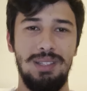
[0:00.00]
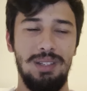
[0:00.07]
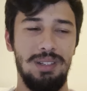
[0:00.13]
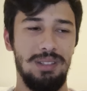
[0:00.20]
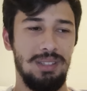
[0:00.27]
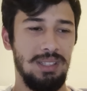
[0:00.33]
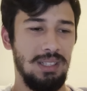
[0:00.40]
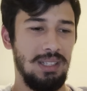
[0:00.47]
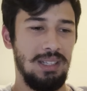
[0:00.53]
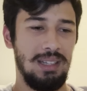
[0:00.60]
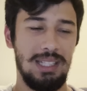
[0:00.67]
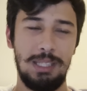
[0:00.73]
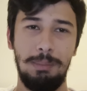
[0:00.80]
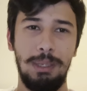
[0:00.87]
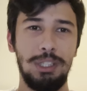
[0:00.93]
you know.
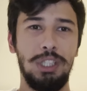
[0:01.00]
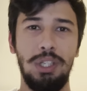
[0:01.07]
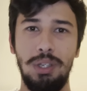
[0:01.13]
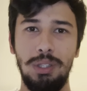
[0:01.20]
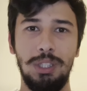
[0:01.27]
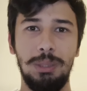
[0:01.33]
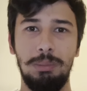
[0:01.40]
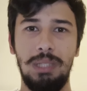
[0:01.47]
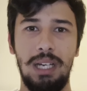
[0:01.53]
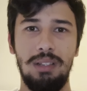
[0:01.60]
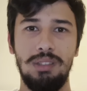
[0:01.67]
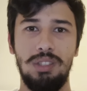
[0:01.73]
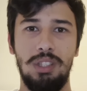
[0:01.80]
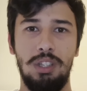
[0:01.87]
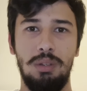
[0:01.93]
There's a bunch of YouTube
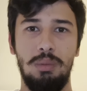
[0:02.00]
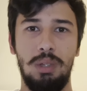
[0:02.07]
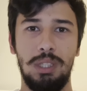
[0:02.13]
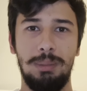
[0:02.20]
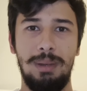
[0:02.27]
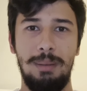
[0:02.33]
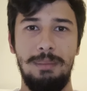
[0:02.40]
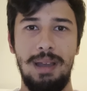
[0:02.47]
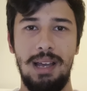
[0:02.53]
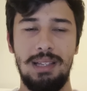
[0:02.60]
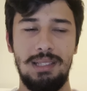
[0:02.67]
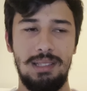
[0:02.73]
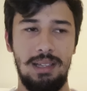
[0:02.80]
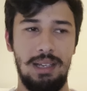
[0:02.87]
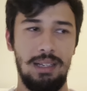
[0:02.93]
channels you can watch about
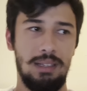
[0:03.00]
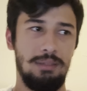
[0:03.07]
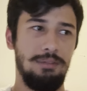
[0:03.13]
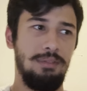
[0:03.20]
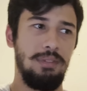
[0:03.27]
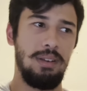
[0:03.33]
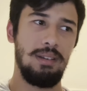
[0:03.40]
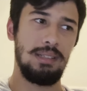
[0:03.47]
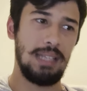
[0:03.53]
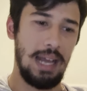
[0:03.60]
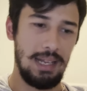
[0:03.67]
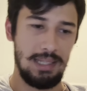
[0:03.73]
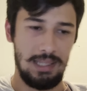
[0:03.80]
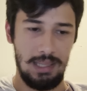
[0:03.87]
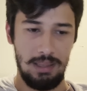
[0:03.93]
maths like
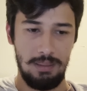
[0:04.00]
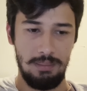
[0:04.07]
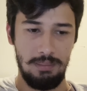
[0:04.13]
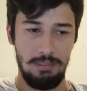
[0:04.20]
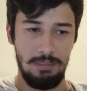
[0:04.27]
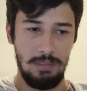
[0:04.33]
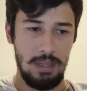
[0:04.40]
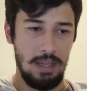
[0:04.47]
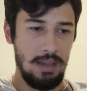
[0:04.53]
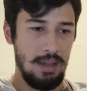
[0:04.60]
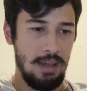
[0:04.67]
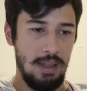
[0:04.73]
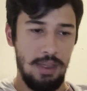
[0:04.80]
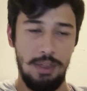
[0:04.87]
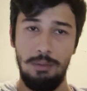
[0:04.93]
Veritasium,
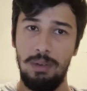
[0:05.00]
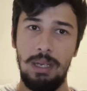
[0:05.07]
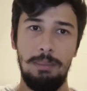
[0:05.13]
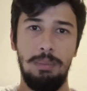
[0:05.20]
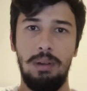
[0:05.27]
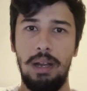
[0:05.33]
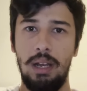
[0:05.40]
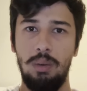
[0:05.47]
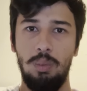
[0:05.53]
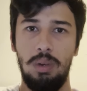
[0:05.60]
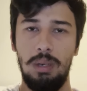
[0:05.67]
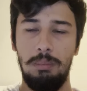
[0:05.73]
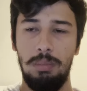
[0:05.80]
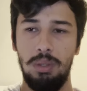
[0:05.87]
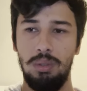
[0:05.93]
Three Brown,
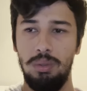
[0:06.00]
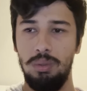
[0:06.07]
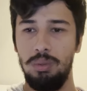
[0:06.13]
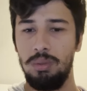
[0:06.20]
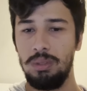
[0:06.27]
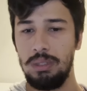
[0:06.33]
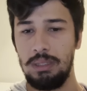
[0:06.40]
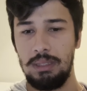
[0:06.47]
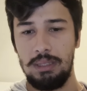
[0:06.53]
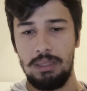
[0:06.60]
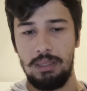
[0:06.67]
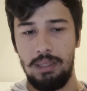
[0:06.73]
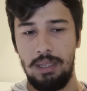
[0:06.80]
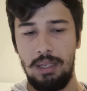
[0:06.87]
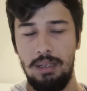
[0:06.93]
One Blue,
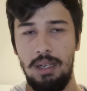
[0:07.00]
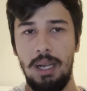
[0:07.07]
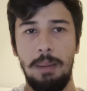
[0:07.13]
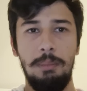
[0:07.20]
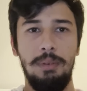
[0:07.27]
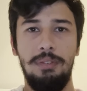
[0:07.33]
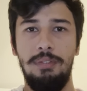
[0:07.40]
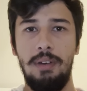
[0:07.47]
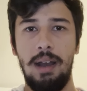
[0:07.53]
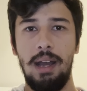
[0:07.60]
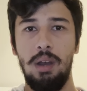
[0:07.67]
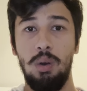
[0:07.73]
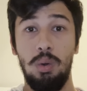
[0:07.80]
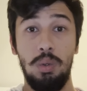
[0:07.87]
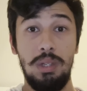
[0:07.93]
uh,
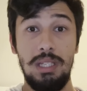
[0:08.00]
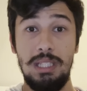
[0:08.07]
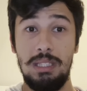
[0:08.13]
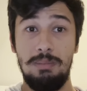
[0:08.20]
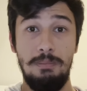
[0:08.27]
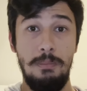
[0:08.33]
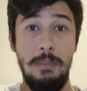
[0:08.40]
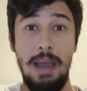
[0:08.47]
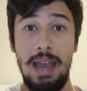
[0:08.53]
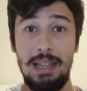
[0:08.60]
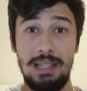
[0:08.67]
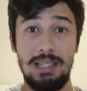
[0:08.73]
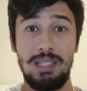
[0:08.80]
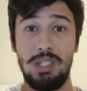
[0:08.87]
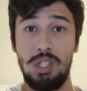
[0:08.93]
Numberphile, all these
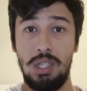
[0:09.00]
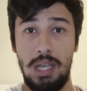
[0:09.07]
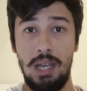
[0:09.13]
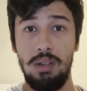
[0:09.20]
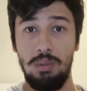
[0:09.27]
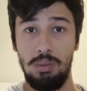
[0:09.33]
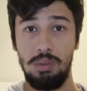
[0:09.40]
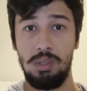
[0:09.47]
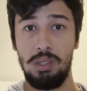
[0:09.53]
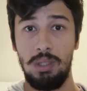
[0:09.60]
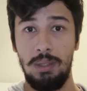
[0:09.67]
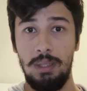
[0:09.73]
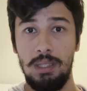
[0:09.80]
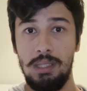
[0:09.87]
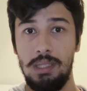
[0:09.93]
maths channels.
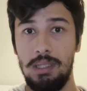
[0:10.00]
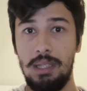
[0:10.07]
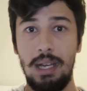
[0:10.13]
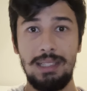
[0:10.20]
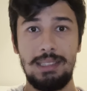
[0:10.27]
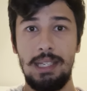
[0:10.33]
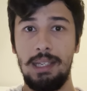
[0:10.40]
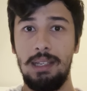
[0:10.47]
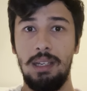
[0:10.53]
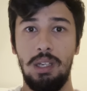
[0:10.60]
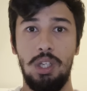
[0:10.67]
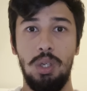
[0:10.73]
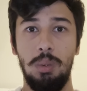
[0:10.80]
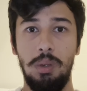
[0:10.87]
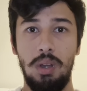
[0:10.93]
Start taking a
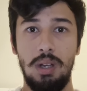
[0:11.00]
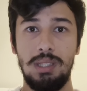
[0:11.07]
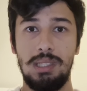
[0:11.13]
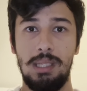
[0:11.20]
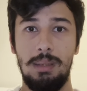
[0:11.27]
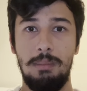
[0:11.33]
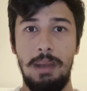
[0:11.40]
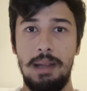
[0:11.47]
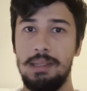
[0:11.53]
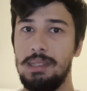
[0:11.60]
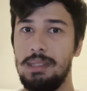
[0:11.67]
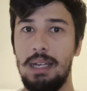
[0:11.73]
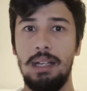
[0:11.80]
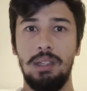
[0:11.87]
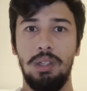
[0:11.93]
curiosity in maths,
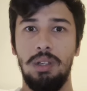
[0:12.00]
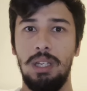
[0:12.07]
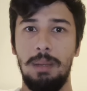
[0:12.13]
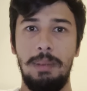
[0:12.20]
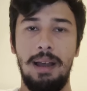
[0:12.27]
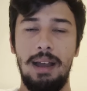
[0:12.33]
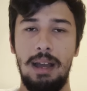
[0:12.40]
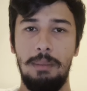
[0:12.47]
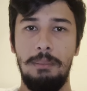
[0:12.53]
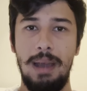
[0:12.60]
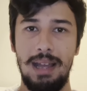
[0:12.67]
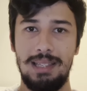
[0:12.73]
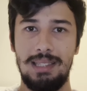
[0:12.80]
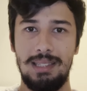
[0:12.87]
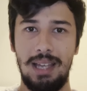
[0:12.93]
start learning about how
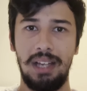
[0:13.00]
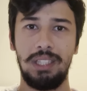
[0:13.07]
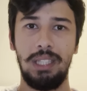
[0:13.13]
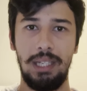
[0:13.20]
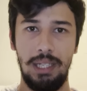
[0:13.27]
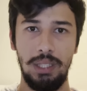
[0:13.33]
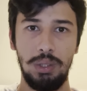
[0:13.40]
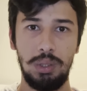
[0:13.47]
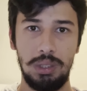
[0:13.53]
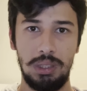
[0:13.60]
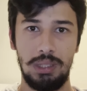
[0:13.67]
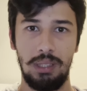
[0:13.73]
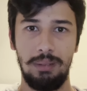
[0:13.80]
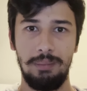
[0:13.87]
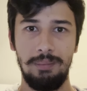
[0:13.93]
maths is actually
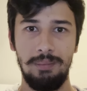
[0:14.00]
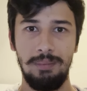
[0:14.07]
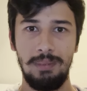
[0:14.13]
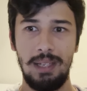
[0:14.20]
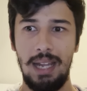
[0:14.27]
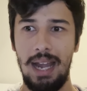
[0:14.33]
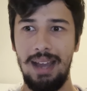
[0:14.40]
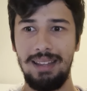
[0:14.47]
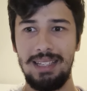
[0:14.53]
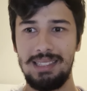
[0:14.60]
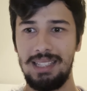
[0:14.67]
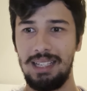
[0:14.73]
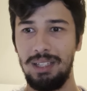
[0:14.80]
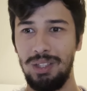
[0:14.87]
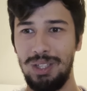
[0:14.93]
interesting, how there's
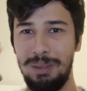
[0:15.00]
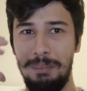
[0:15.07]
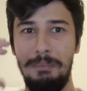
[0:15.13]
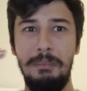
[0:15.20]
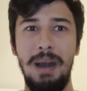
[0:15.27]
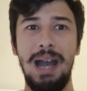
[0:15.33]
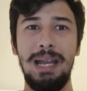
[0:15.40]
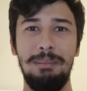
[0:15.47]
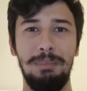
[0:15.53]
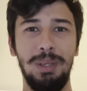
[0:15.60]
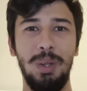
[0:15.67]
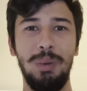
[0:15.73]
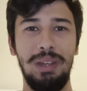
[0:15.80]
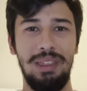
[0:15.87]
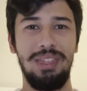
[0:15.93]
like a lot of
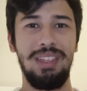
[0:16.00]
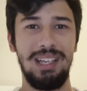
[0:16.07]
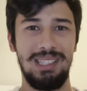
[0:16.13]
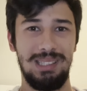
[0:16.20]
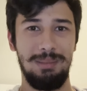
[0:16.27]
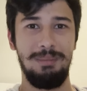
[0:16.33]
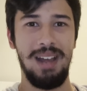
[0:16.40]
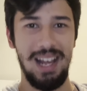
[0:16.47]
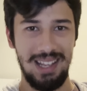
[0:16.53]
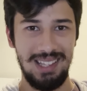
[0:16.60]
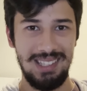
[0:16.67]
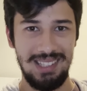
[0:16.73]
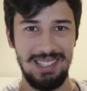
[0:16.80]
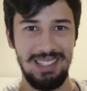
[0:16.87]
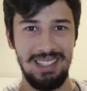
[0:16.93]
mind-blowing things in
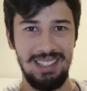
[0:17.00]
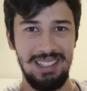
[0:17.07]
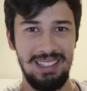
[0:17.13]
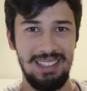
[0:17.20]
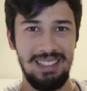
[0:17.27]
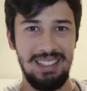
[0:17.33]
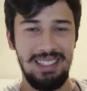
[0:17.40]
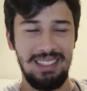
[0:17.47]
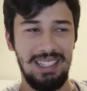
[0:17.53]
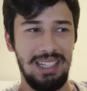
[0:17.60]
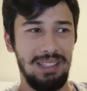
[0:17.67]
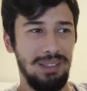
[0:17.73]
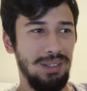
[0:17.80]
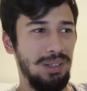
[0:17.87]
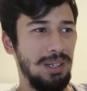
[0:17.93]
maths. Like
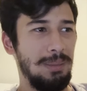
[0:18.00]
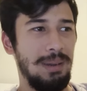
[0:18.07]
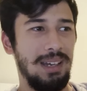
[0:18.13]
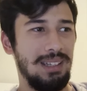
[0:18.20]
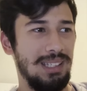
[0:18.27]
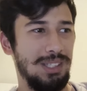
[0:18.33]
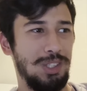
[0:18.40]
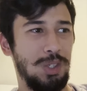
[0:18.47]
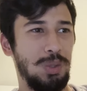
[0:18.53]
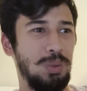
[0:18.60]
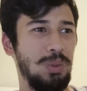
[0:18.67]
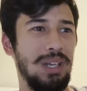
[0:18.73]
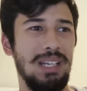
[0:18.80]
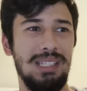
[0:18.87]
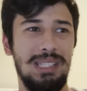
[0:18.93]
learn about these
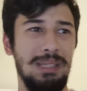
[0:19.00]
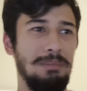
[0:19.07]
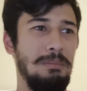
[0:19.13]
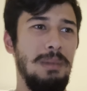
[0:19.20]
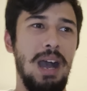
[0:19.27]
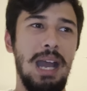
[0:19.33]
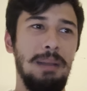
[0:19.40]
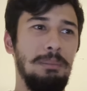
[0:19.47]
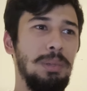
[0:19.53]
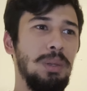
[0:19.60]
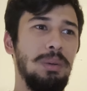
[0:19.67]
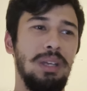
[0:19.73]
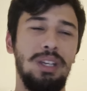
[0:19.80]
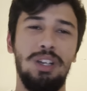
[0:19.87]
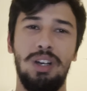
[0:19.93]
crazy
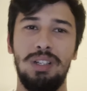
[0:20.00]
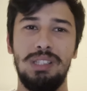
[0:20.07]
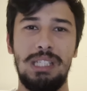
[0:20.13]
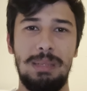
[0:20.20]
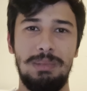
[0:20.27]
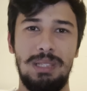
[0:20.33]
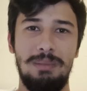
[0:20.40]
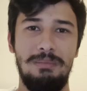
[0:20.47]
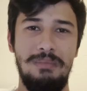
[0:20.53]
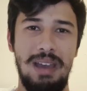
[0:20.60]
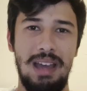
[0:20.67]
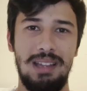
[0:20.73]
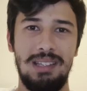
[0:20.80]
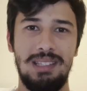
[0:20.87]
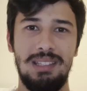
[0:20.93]
mind-blowing concepts in
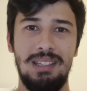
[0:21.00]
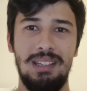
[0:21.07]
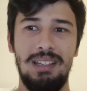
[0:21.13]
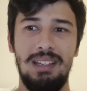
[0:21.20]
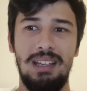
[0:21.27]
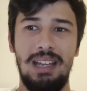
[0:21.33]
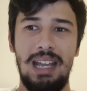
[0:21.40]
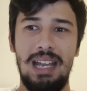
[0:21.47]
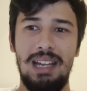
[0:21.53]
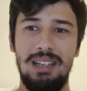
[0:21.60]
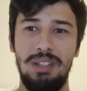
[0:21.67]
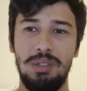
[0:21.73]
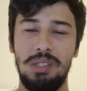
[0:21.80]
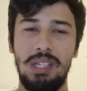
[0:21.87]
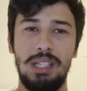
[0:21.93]
maths and
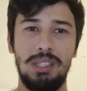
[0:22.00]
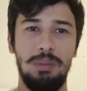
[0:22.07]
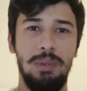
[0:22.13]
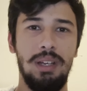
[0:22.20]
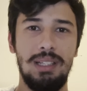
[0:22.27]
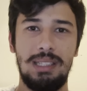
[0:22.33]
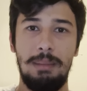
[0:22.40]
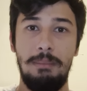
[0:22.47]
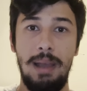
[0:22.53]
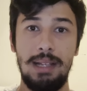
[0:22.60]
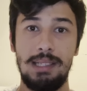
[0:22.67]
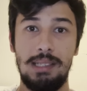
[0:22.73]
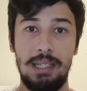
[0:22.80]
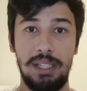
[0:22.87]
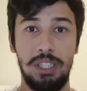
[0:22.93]
you'll start to realize that maths
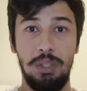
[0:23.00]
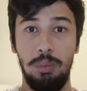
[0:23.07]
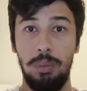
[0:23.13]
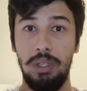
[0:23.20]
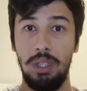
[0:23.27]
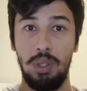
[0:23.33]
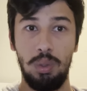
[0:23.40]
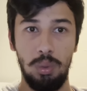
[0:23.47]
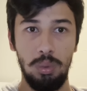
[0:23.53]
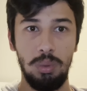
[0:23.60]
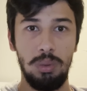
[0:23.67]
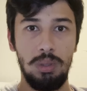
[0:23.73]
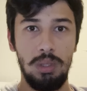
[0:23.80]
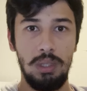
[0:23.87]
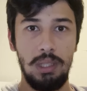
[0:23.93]
is actually really cool
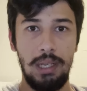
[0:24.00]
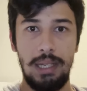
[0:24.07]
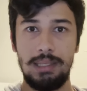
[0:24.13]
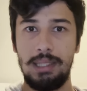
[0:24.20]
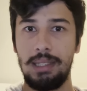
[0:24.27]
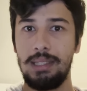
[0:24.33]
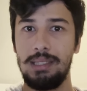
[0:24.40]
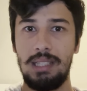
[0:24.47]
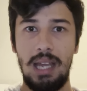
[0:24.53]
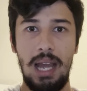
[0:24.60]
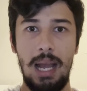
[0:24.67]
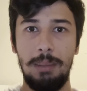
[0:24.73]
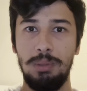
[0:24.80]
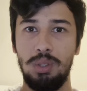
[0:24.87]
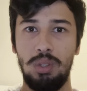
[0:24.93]
it's like this
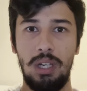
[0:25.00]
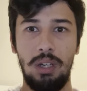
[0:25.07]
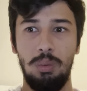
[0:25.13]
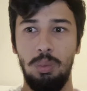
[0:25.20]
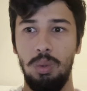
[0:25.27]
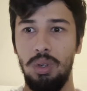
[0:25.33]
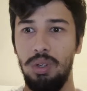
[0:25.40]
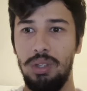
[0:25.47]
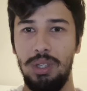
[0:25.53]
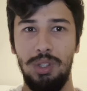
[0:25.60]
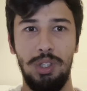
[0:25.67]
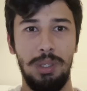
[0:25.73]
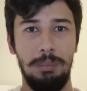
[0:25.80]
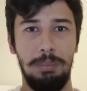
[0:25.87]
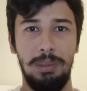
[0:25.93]
abstract world that you
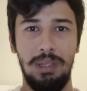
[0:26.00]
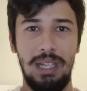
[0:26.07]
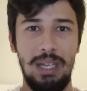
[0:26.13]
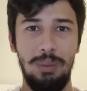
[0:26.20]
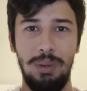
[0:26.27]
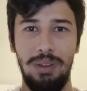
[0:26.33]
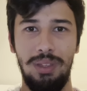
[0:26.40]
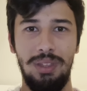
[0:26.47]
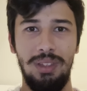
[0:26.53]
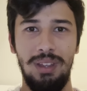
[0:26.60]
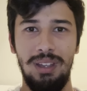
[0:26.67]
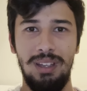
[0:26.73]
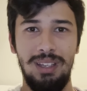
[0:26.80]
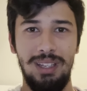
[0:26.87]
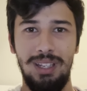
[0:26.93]
can play with
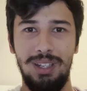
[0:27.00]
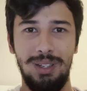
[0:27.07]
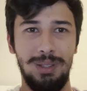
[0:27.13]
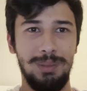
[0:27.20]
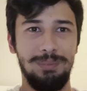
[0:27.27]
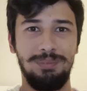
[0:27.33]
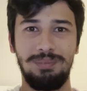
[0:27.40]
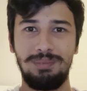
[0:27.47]
you know